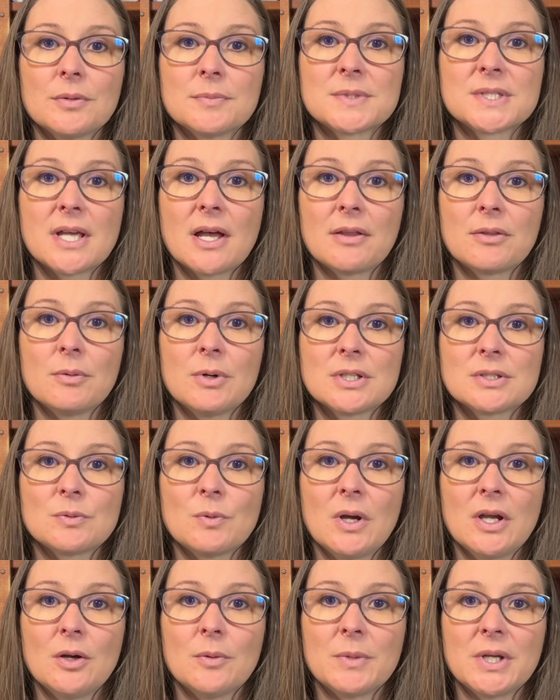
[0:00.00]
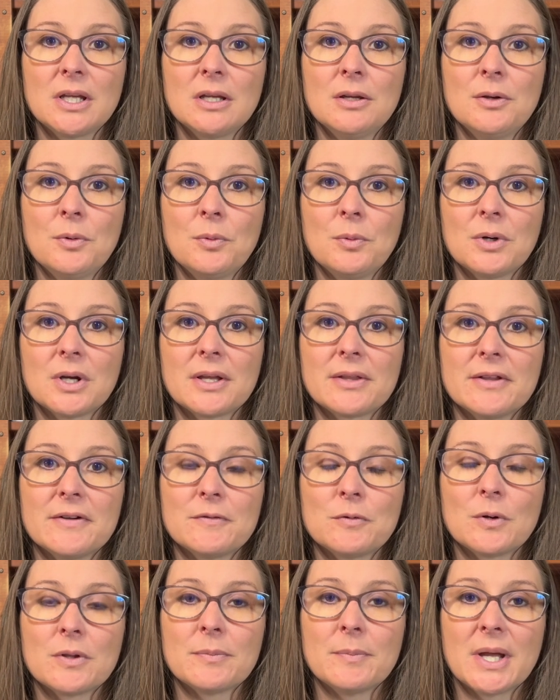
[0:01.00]
Southwest Wyoming, where I live
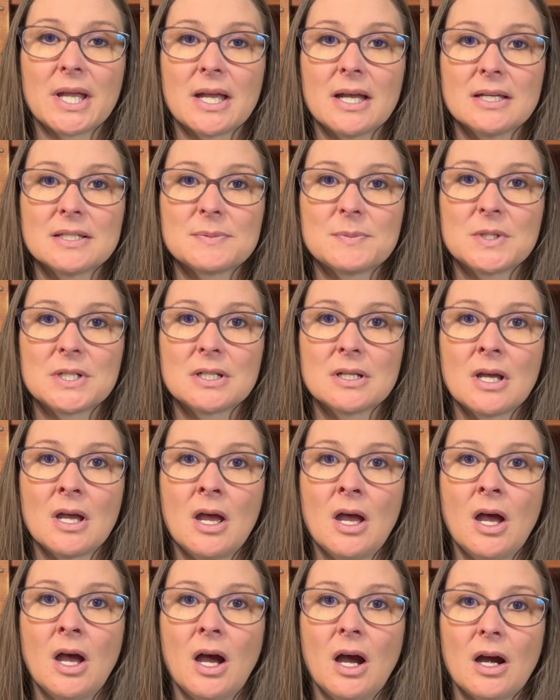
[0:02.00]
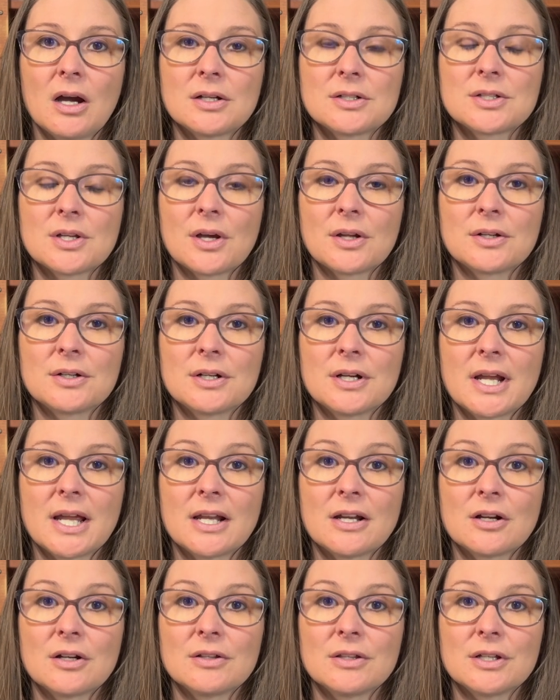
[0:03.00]
with my husband, our daughter, and
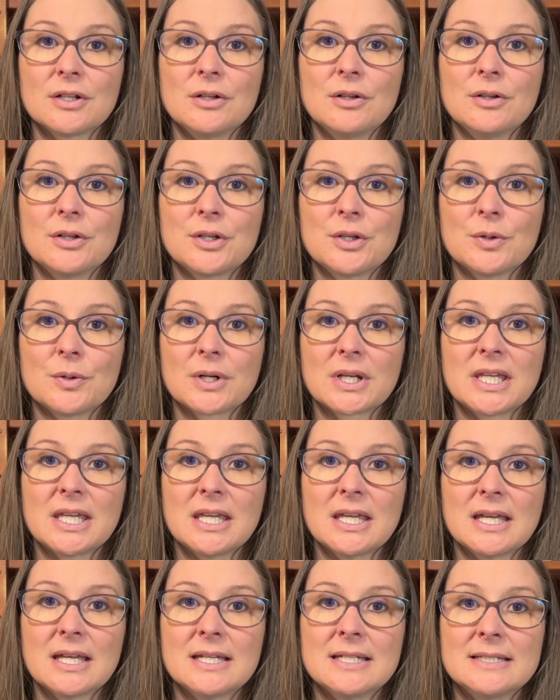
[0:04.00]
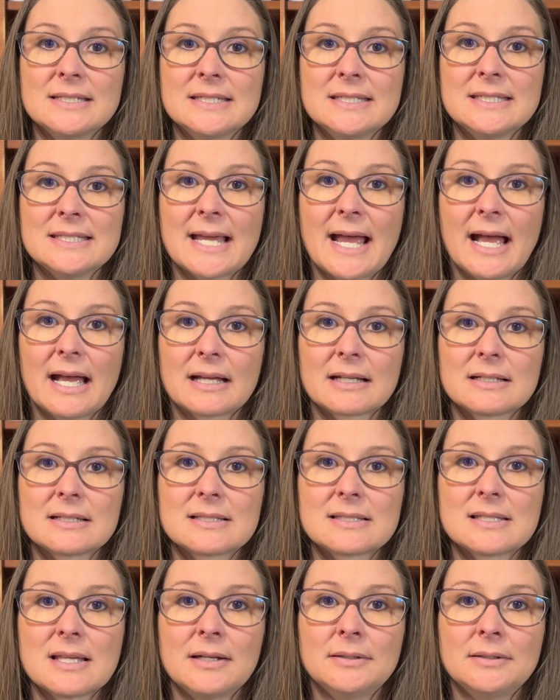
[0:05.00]
our little Yorkie, Dax.